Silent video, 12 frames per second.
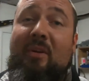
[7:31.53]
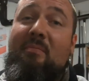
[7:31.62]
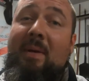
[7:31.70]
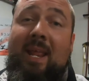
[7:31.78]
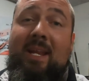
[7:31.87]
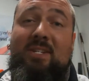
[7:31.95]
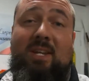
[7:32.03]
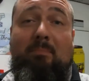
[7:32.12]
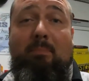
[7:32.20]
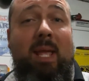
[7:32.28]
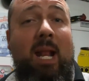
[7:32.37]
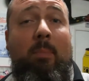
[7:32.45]
we've managed to
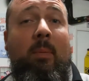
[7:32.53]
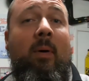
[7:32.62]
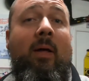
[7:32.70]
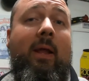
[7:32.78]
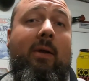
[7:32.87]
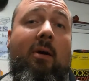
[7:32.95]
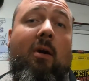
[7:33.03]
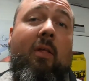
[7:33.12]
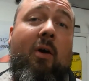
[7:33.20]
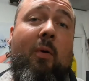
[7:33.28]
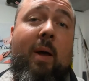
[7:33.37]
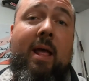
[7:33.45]
beat up a Monte
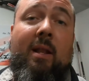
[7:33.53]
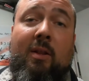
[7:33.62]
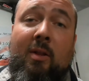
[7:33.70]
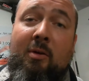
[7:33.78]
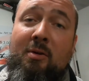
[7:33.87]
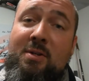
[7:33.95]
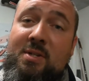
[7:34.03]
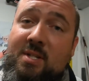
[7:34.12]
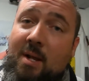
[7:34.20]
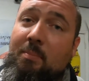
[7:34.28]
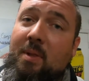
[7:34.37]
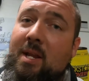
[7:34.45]
Carlo and learn
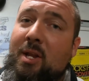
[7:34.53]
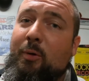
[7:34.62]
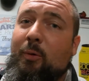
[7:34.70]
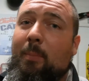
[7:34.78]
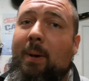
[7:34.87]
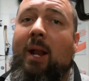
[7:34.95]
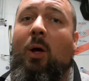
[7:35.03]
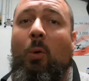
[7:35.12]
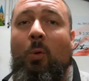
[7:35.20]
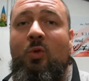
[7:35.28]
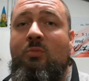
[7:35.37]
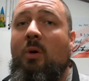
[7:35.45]
something new about an
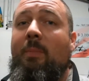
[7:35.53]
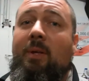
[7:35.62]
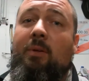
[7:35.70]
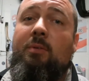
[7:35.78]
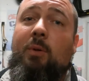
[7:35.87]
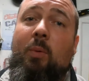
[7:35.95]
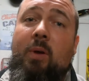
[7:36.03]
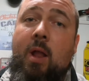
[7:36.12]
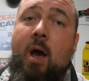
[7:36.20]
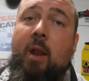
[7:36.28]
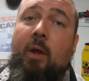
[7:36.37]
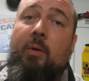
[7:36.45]
Oldsmobile
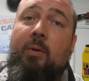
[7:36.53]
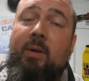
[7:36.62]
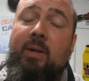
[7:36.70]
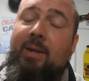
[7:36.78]
Toronado.